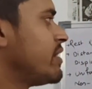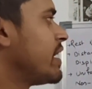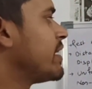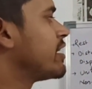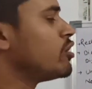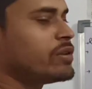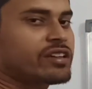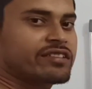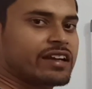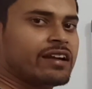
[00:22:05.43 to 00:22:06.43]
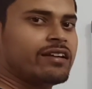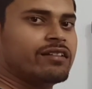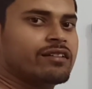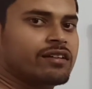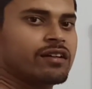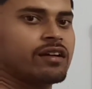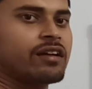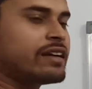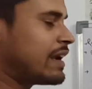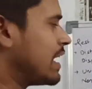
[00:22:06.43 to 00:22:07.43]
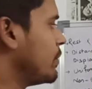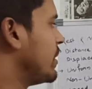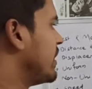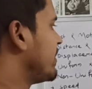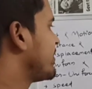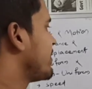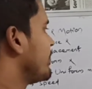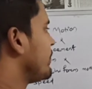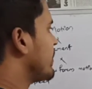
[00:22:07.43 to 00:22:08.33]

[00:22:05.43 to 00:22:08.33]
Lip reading: 10 kilometers in 10 minutes.